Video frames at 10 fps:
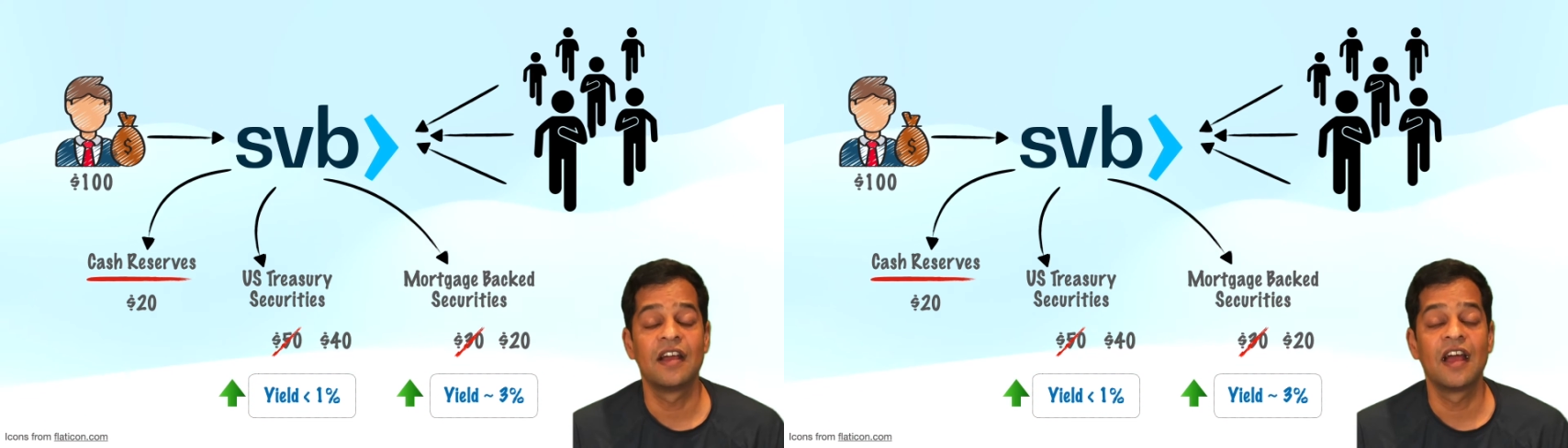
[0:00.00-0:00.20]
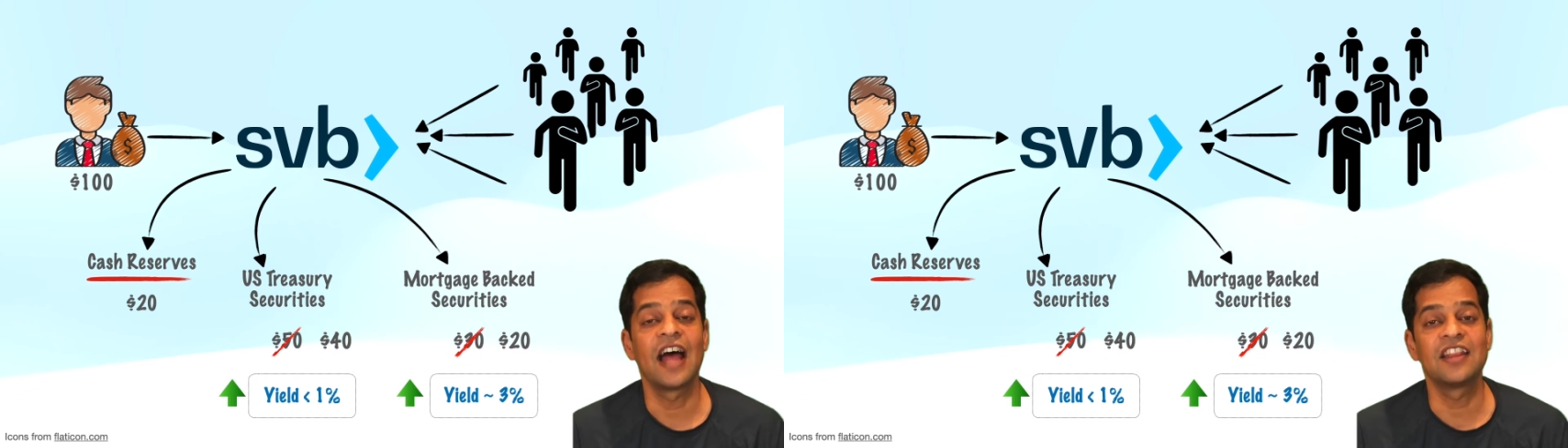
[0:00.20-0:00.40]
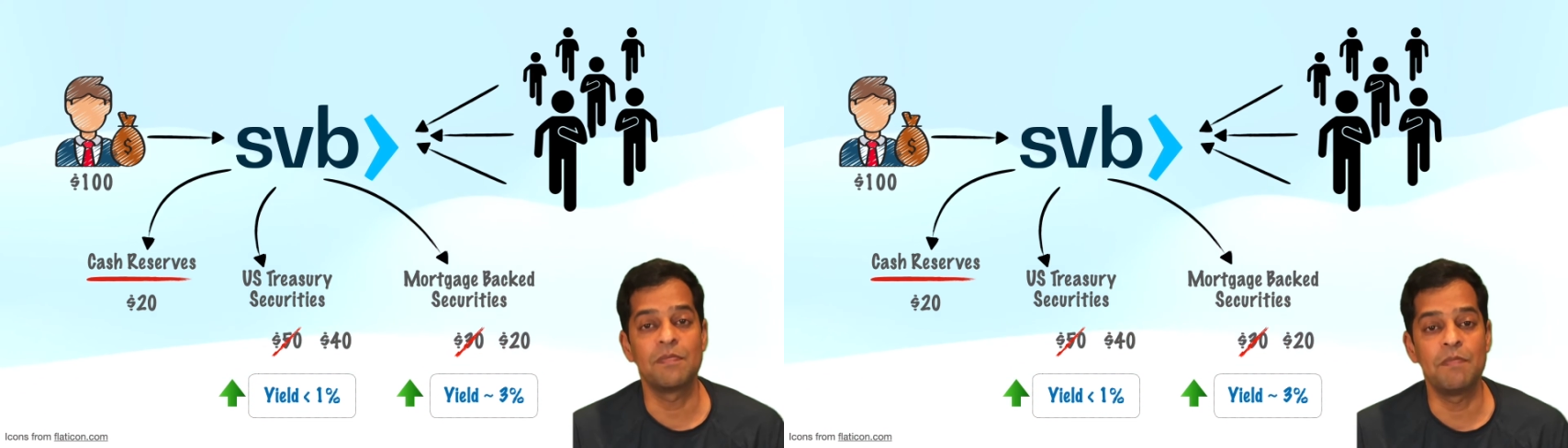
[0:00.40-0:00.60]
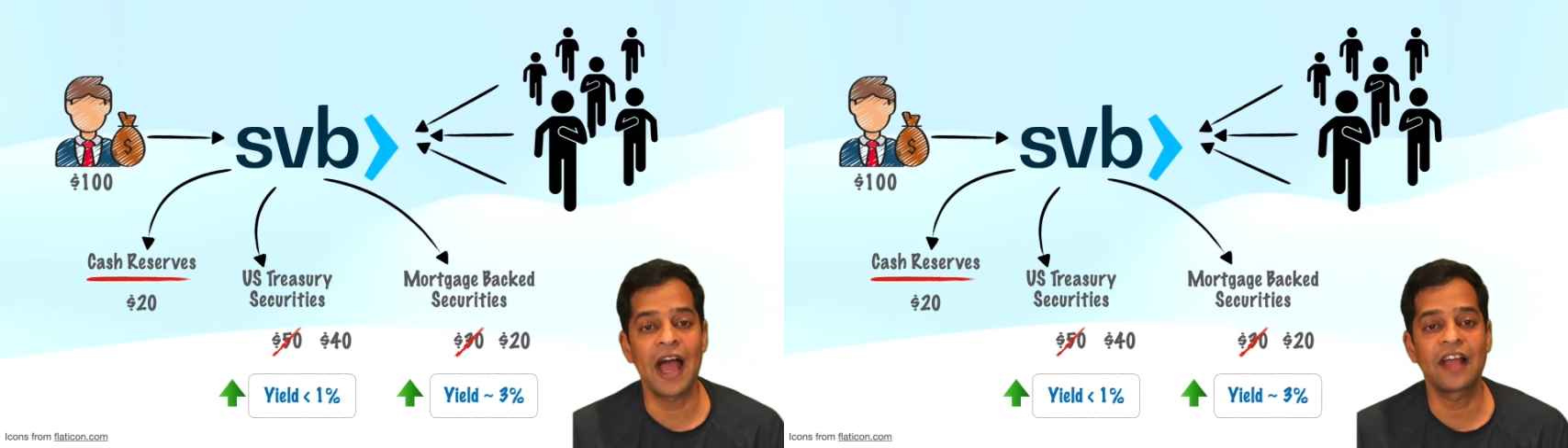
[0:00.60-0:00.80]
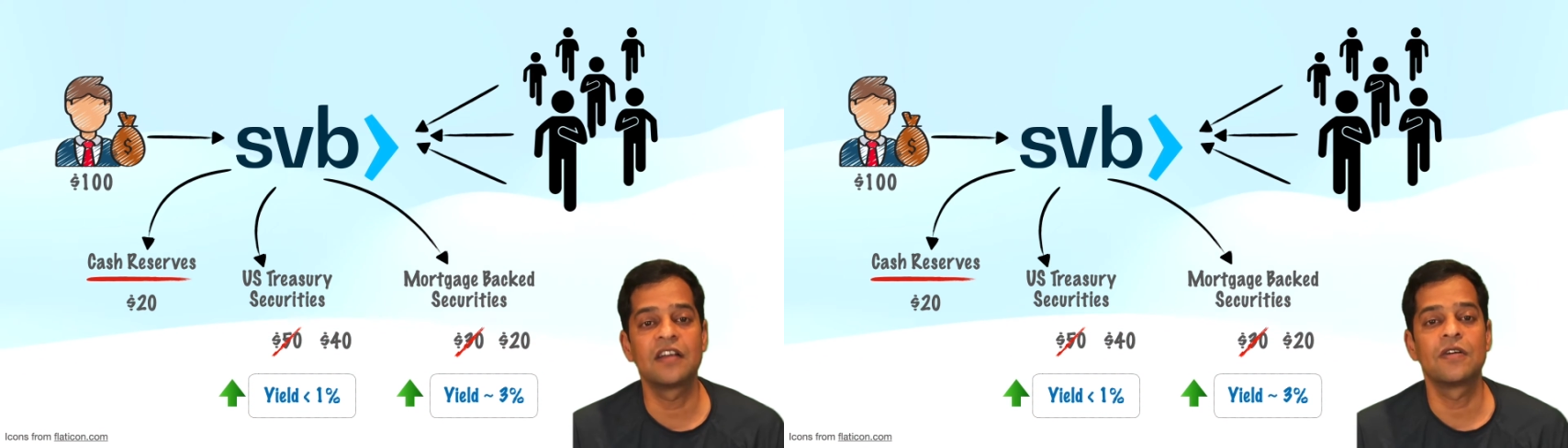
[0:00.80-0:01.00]
and the
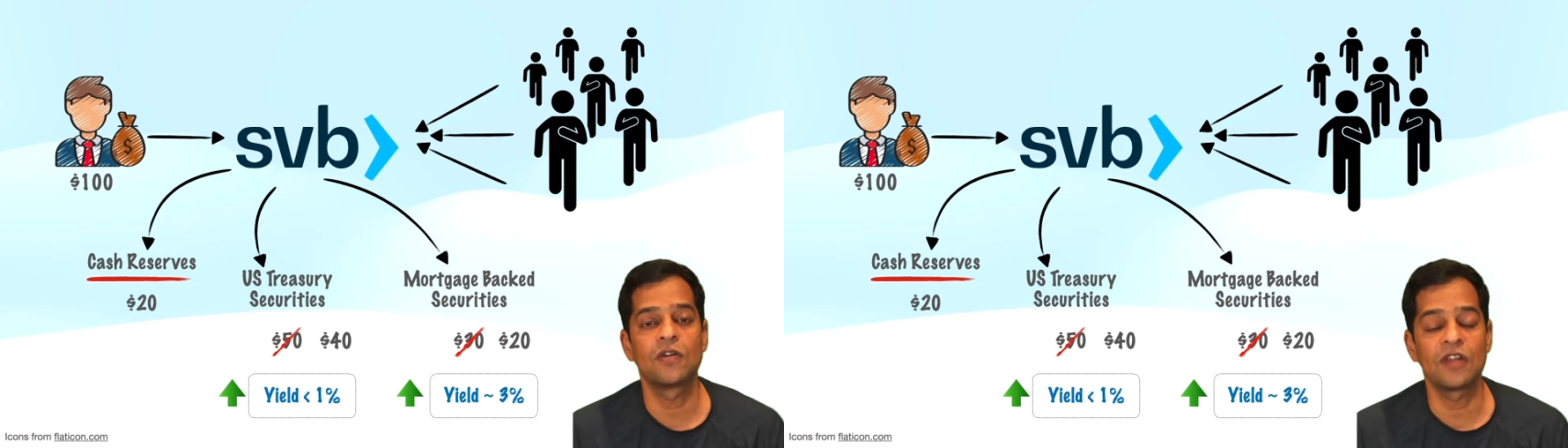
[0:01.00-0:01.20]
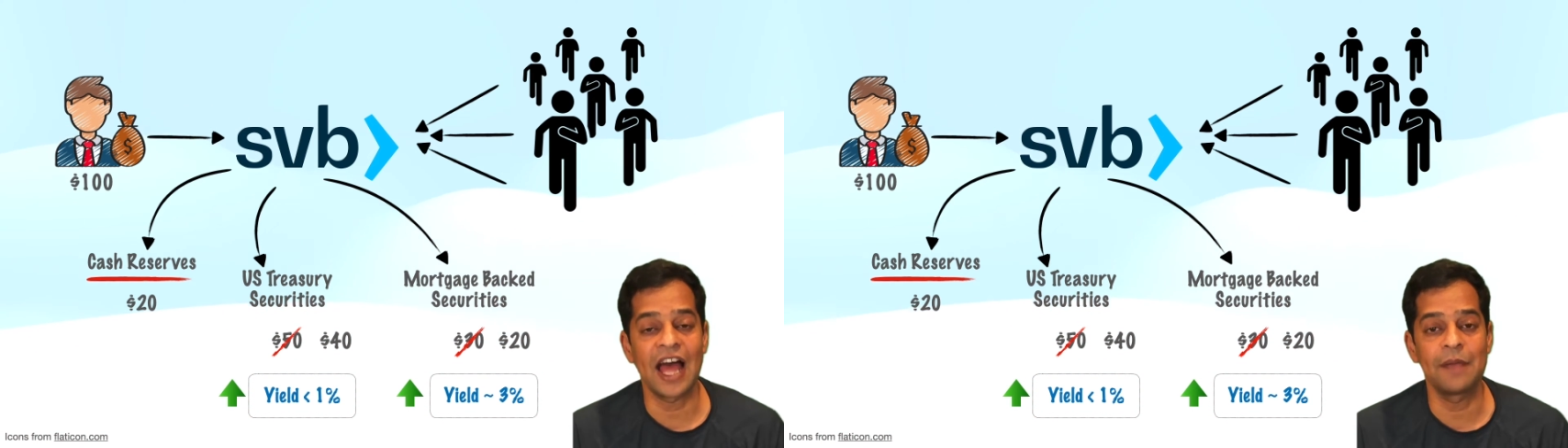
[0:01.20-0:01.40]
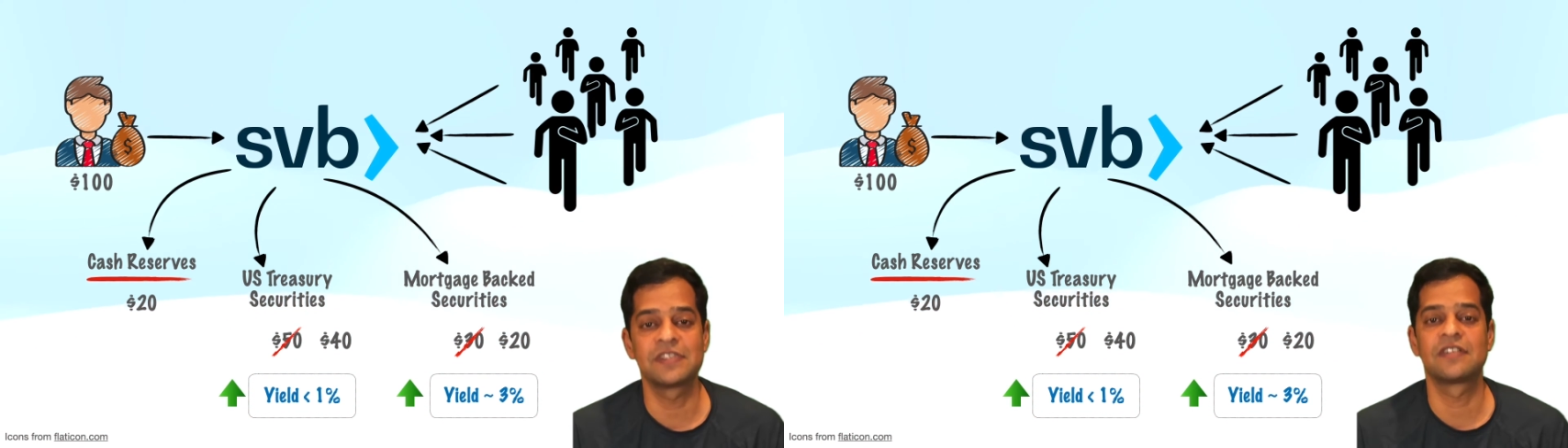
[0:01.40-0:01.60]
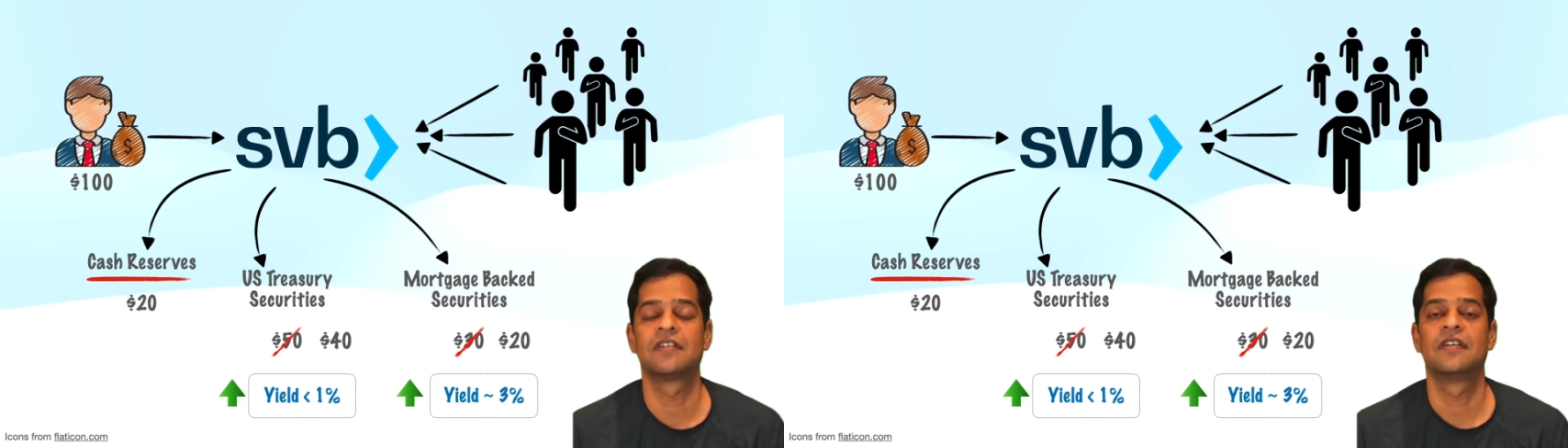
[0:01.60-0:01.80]
bank collapsed.